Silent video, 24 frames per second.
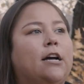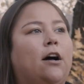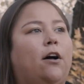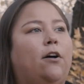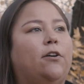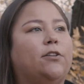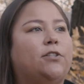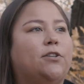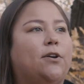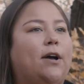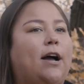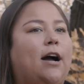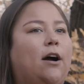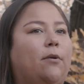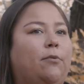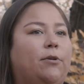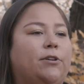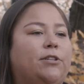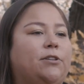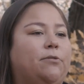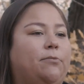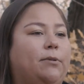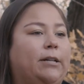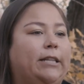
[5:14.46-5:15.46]
Also how
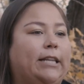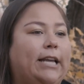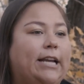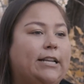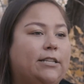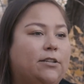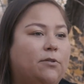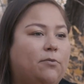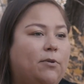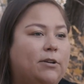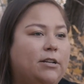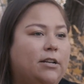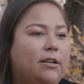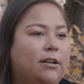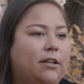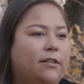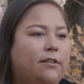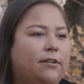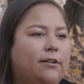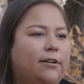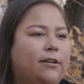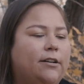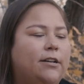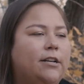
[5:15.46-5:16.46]
we're to relate to one
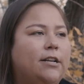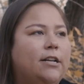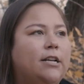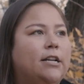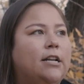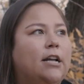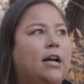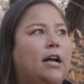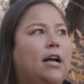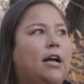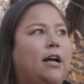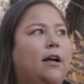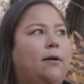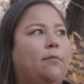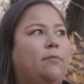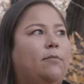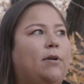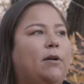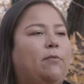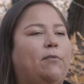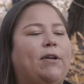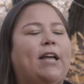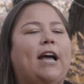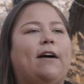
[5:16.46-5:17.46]
another.
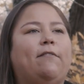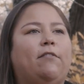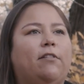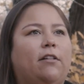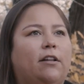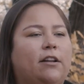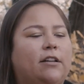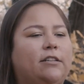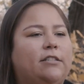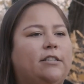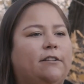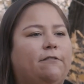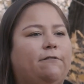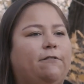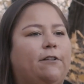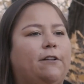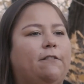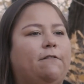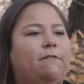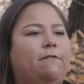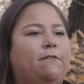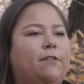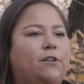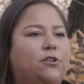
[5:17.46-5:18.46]
And we have a lot of
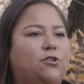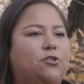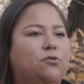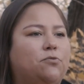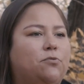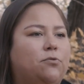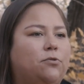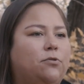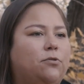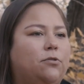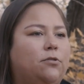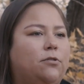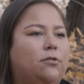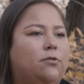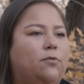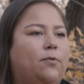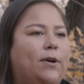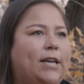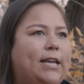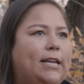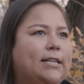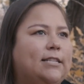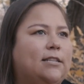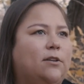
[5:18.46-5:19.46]
different visual
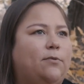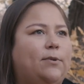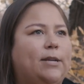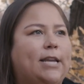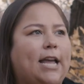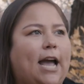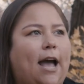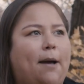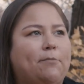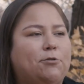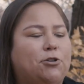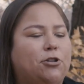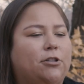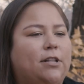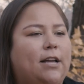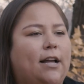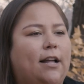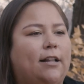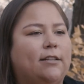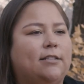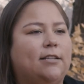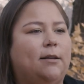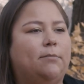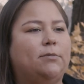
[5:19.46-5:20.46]
ways that we capture
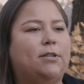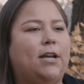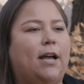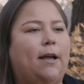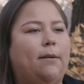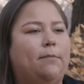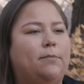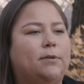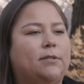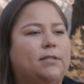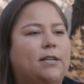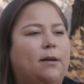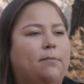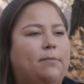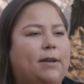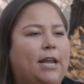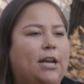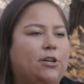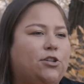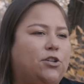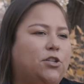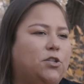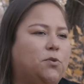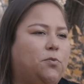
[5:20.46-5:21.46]
that. Sometimes some
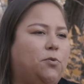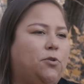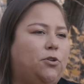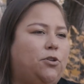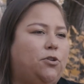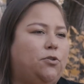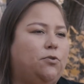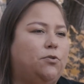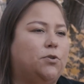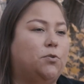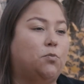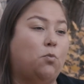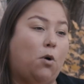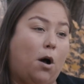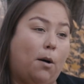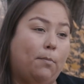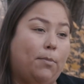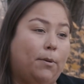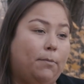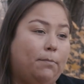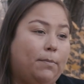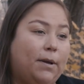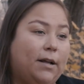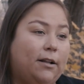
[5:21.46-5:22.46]
nations will use
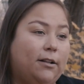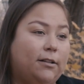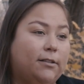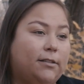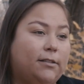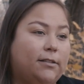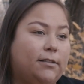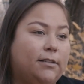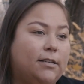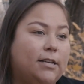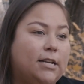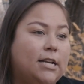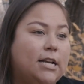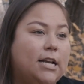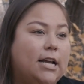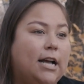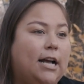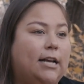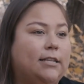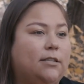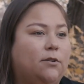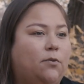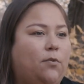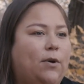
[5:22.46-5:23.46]
wampum belts
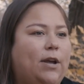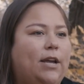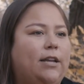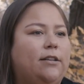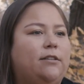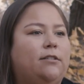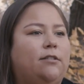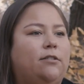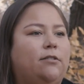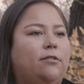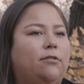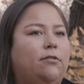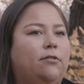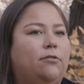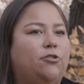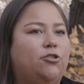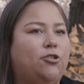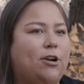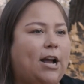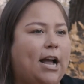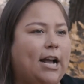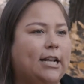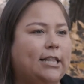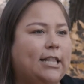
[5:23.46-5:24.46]
as a way to
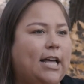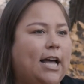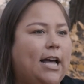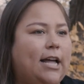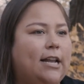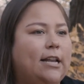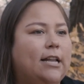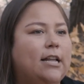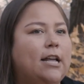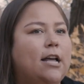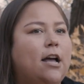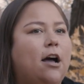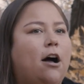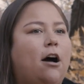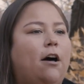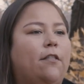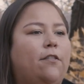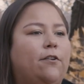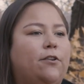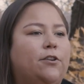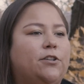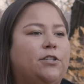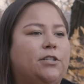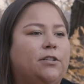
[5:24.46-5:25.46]
track that.
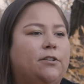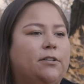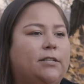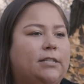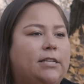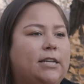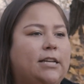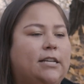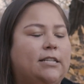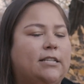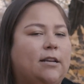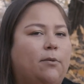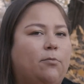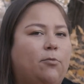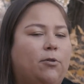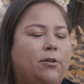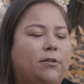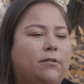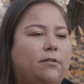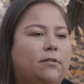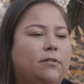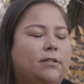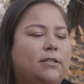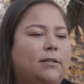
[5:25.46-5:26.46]
Others, you'll see
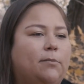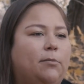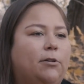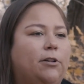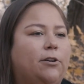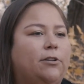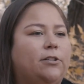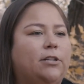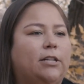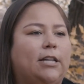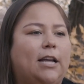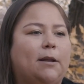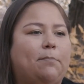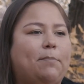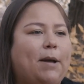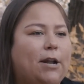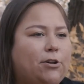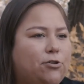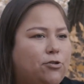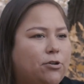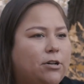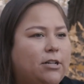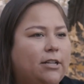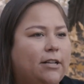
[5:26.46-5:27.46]
someone similar to like
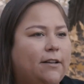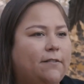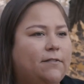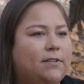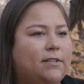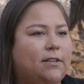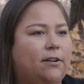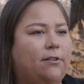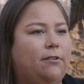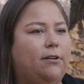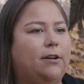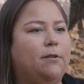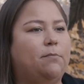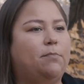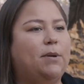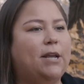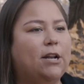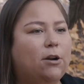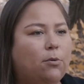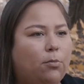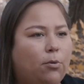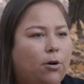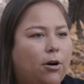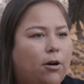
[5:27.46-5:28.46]
petroglyphs that are in
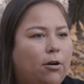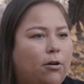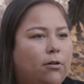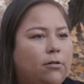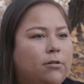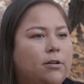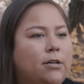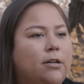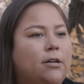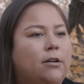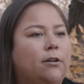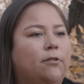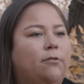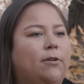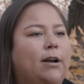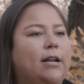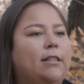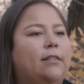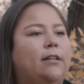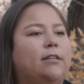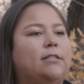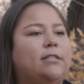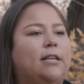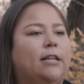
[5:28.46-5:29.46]
Peterborough,
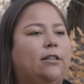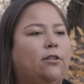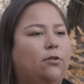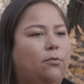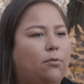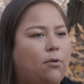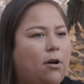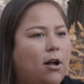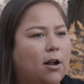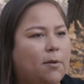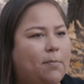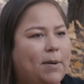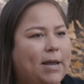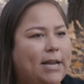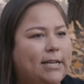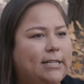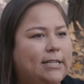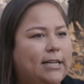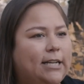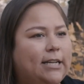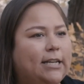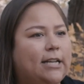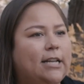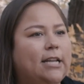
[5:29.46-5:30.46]
right? That's like the rock
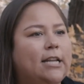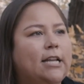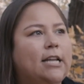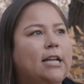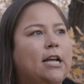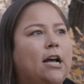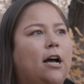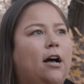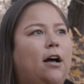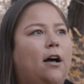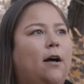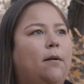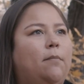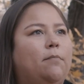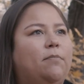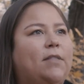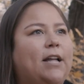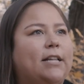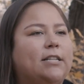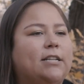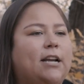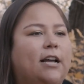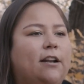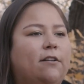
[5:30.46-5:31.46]
painting.
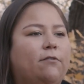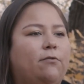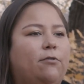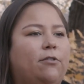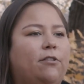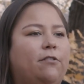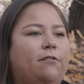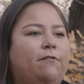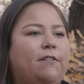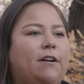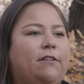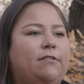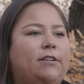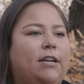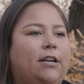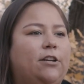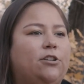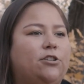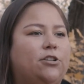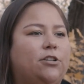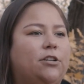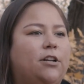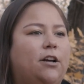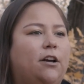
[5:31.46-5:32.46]
That's kind of where the
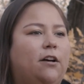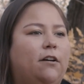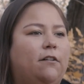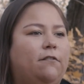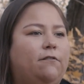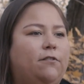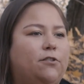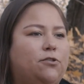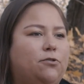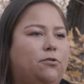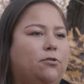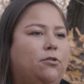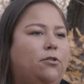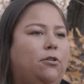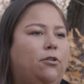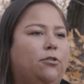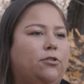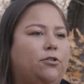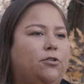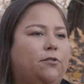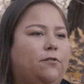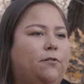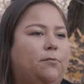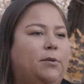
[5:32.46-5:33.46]
foundation of visual
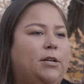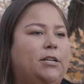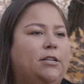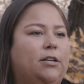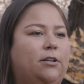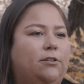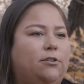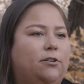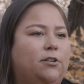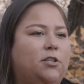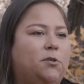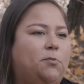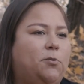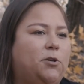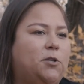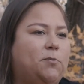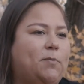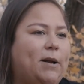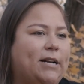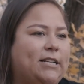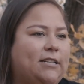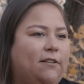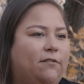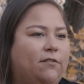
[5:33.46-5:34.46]
culture from an Indigenous
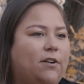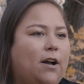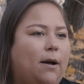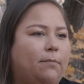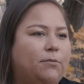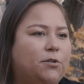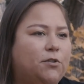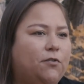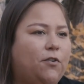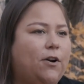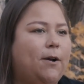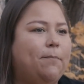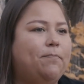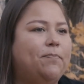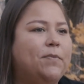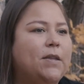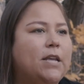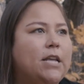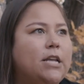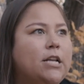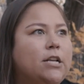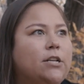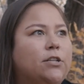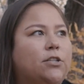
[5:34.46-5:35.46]
perspective comes from.
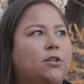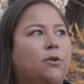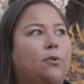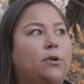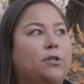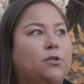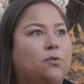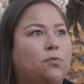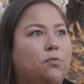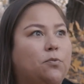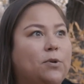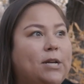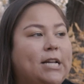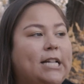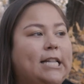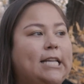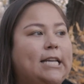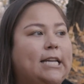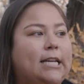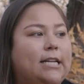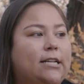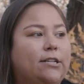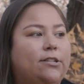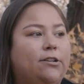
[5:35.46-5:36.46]
So it's
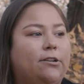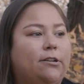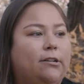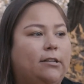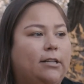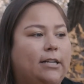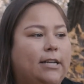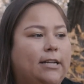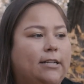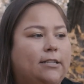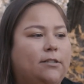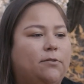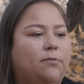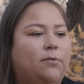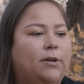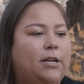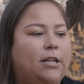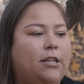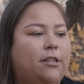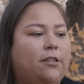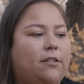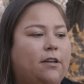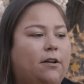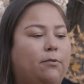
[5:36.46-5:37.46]
really interlinked
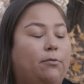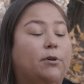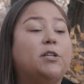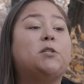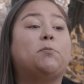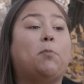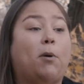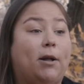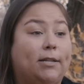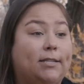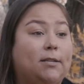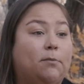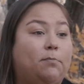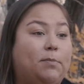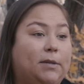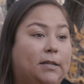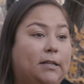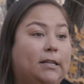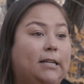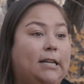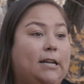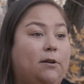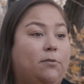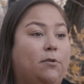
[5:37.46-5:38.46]
with a
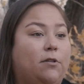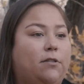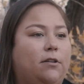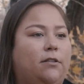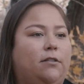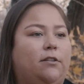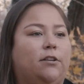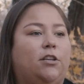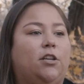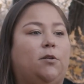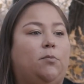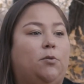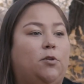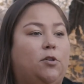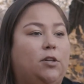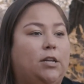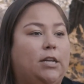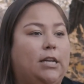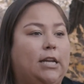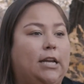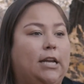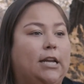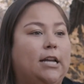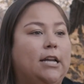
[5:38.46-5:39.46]
responsibility within the
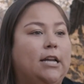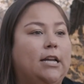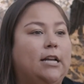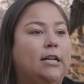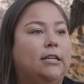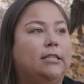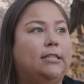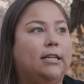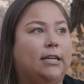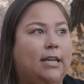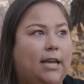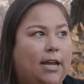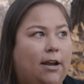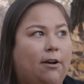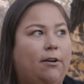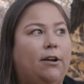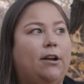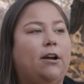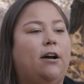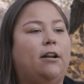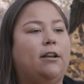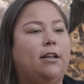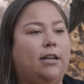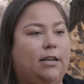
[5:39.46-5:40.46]
community to
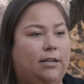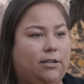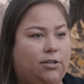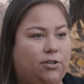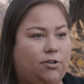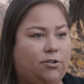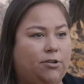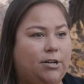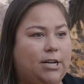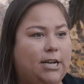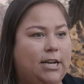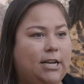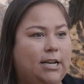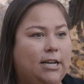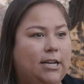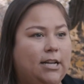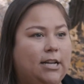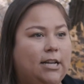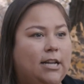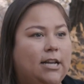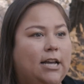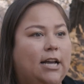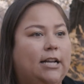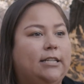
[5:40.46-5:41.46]
carry on history
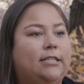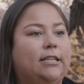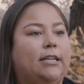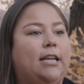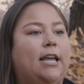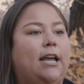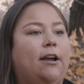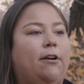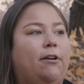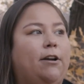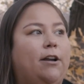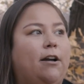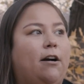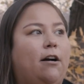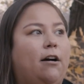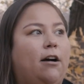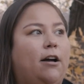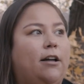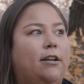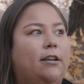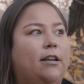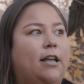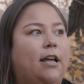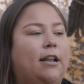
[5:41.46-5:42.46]
and to carry
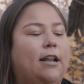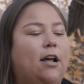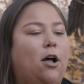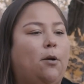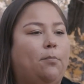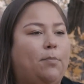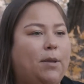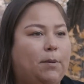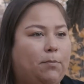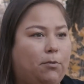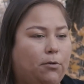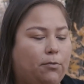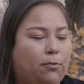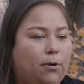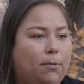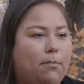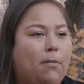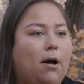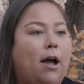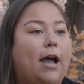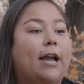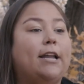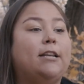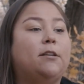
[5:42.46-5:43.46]
on and help people
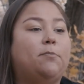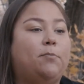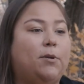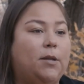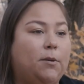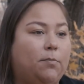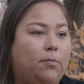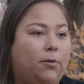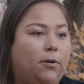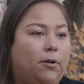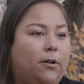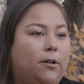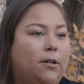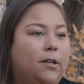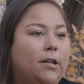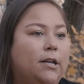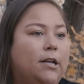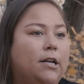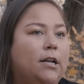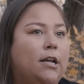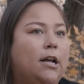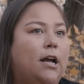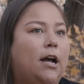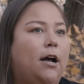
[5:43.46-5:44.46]
remind people
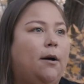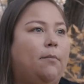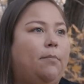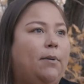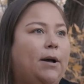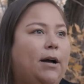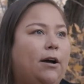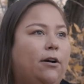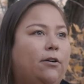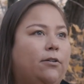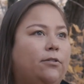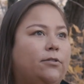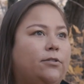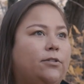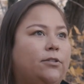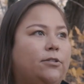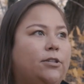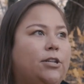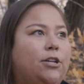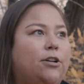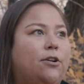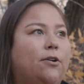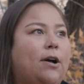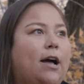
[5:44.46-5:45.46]

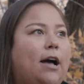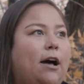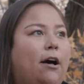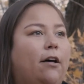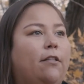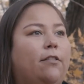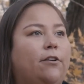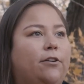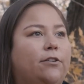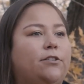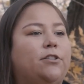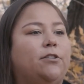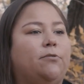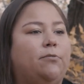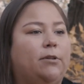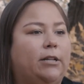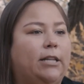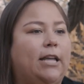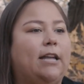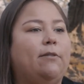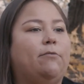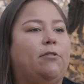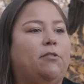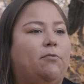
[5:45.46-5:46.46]
about, you know, how they're to
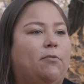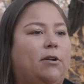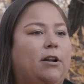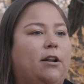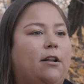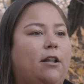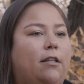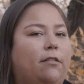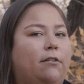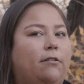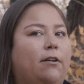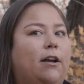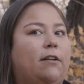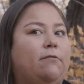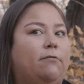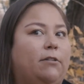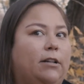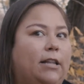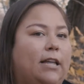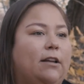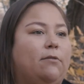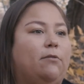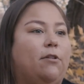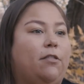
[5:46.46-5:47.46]
relate with one another and
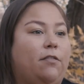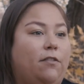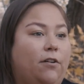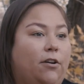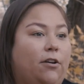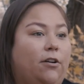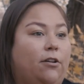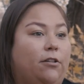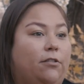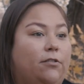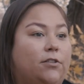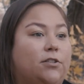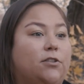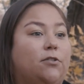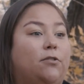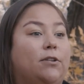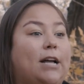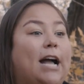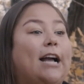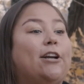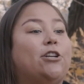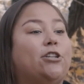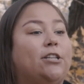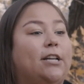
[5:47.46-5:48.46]
relate with the earth. So
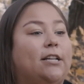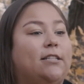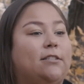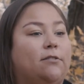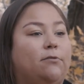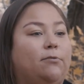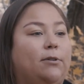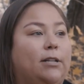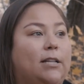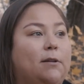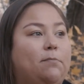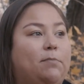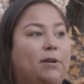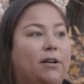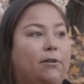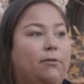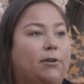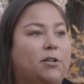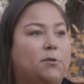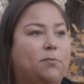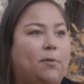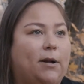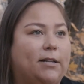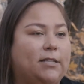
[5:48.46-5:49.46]
actually it's a really big
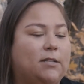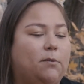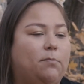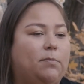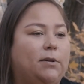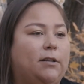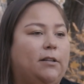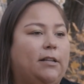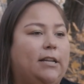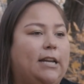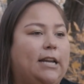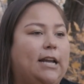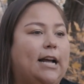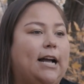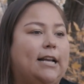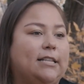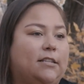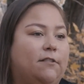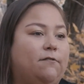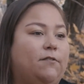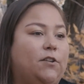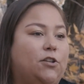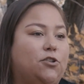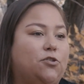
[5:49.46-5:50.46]
responsibility
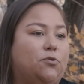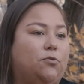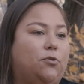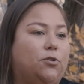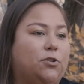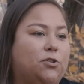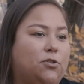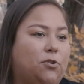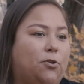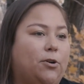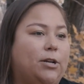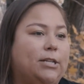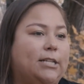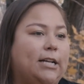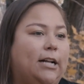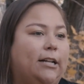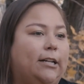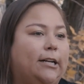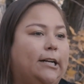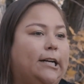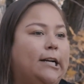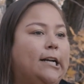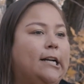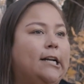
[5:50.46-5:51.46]
as a visual
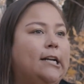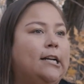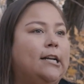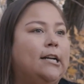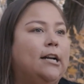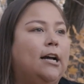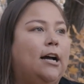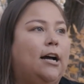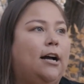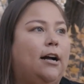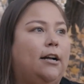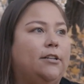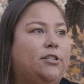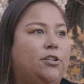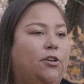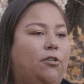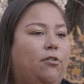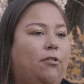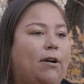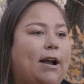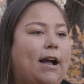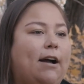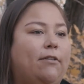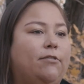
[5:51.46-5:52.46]
storyteller to
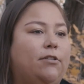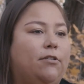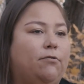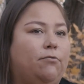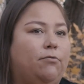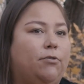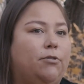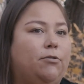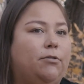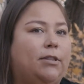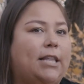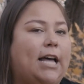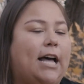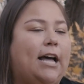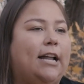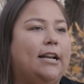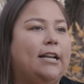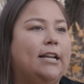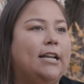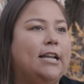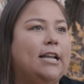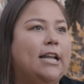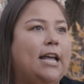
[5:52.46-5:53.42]
ground and root that.